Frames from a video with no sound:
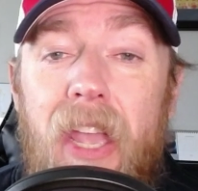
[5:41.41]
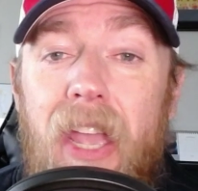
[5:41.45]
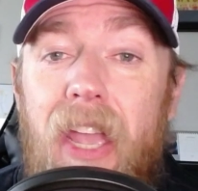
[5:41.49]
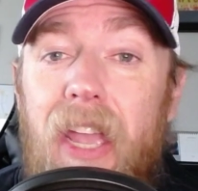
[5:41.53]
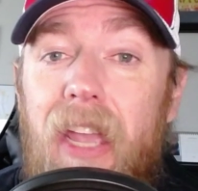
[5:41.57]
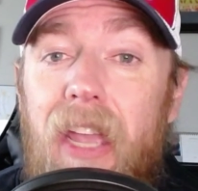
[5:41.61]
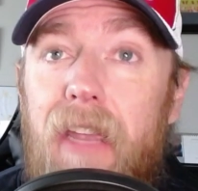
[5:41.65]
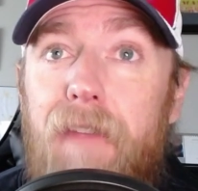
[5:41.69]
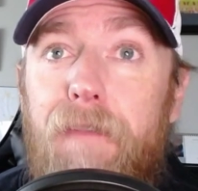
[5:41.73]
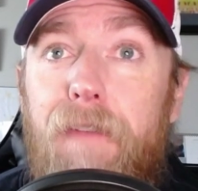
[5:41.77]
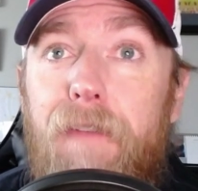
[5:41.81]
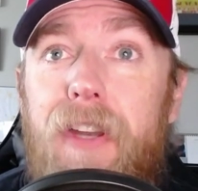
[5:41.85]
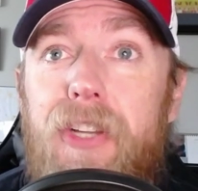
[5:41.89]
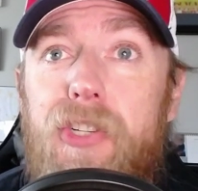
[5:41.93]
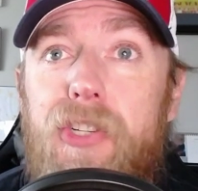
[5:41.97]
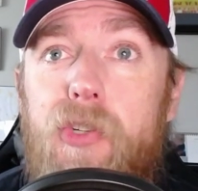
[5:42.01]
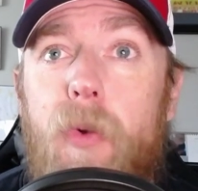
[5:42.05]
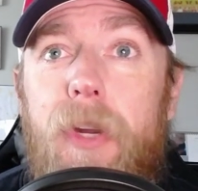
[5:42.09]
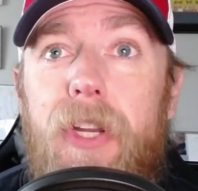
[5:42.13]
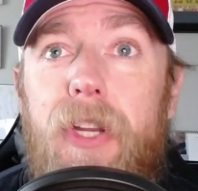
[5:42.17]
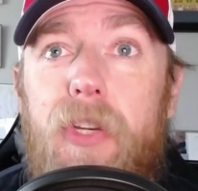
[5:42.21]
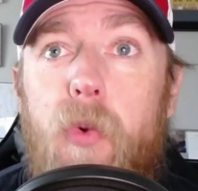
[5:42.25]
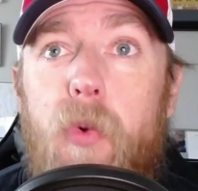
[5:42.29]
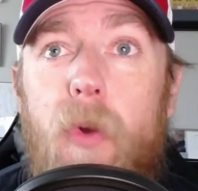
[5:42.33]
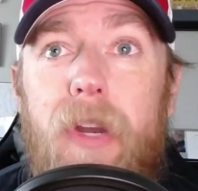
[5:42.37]
He finished
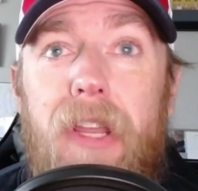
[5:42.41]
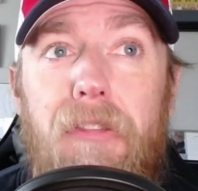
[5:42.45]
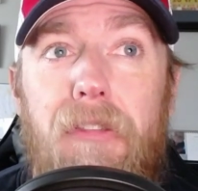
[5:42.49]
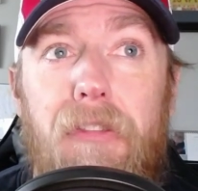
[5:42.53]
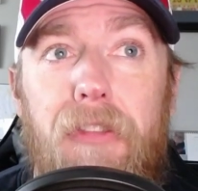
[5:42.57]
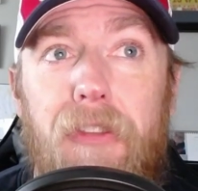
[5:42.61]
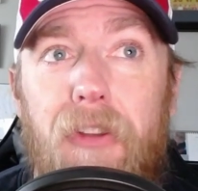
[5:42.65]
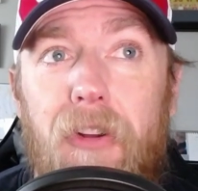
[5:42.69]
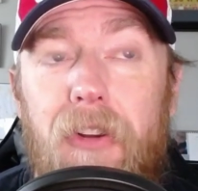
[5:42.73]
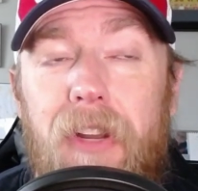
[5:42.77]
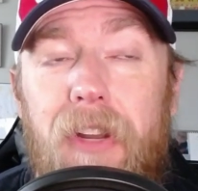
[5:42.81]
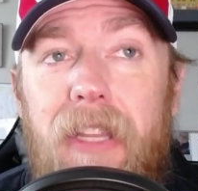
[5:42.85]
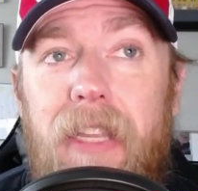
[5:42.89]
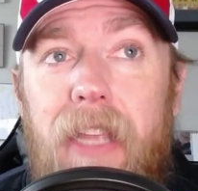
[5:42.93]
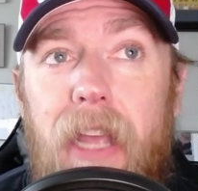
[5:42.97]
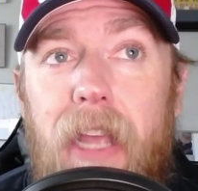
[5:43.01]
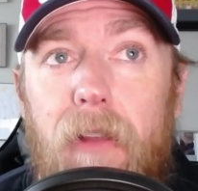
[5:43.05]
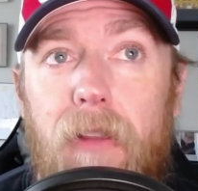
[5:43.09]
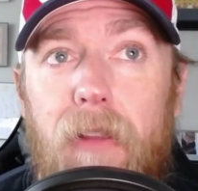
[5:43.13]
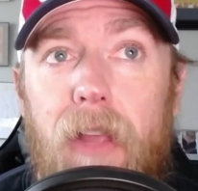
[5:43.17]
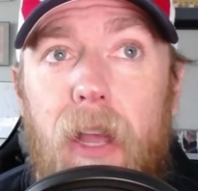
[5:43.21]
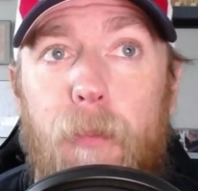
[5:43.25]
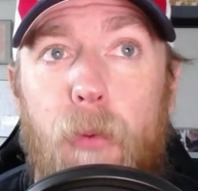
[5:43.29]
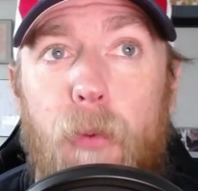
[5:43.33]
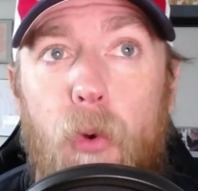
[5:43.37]
2020 third in the
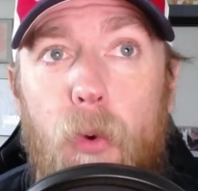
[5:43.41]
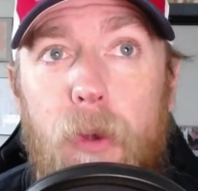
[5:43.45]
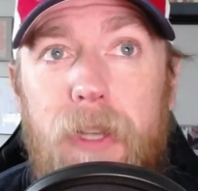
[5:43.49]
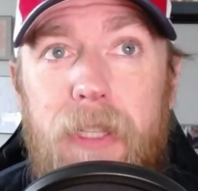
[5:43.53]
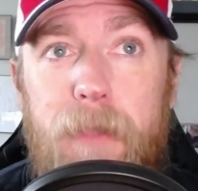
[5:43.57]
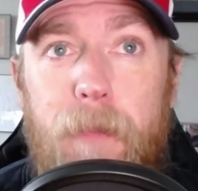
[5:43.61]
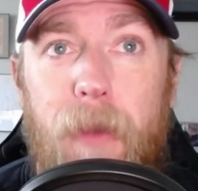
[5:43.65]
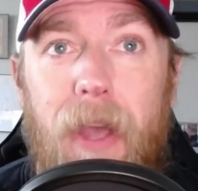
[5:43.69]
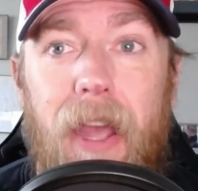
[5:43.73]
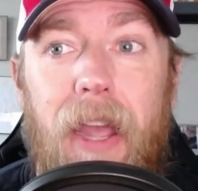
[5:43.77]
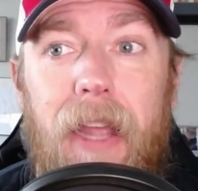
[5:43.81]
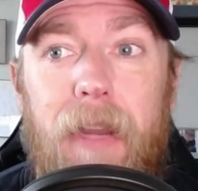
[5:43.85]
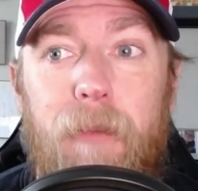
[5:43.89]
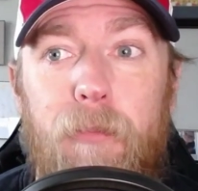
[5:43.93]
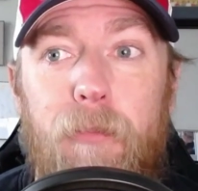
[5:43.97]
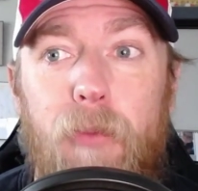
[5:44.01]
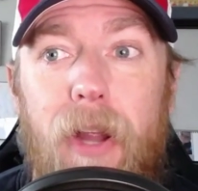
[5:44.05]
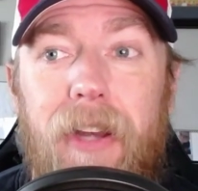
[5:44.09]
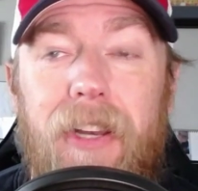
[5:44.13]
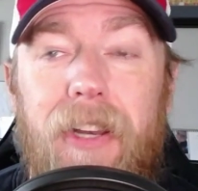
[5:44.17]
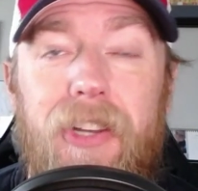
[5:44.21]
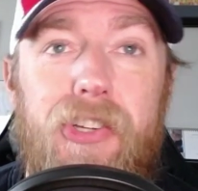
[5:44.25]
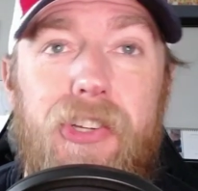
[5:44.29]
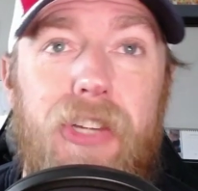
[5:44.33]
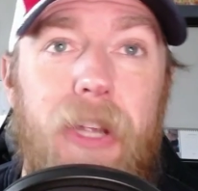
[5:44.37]
Outlaw points behind Brandon
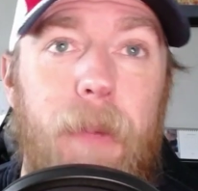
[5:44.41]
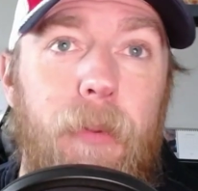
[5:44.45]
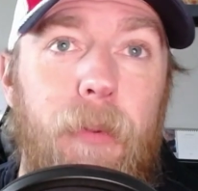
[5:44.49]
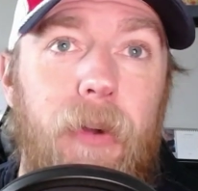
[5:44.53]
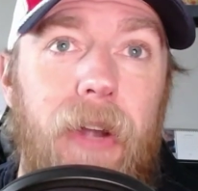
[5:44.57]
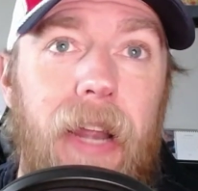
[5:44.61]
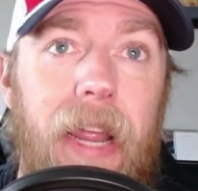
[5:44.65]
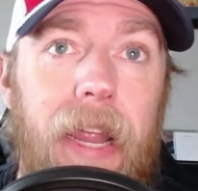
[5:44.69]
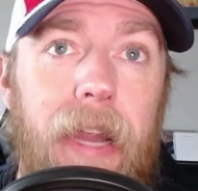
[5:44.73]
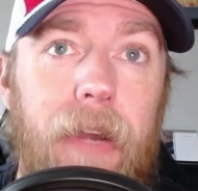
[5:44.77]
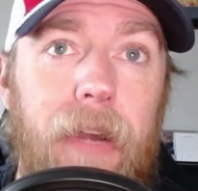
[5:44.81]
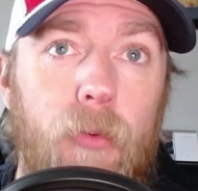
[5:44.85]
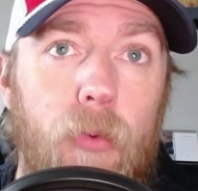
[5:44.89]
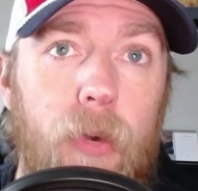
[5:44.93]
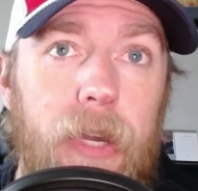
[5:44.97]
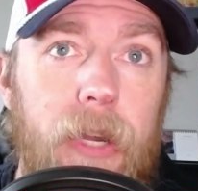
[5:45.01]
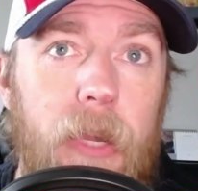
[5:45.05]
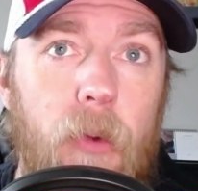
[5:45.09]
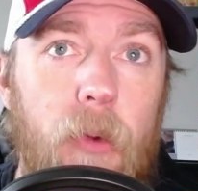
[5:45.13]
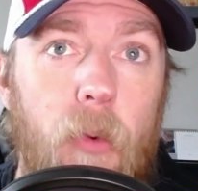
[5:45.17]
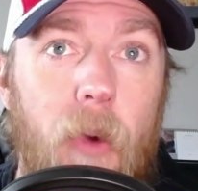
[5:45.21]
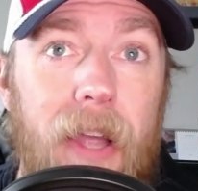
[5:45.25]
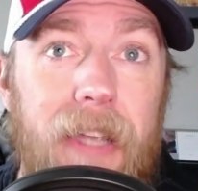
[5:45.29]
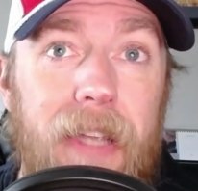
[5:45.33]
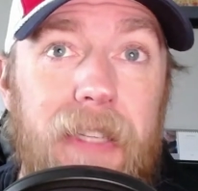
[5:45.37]
Shepard and Ricky Weiss,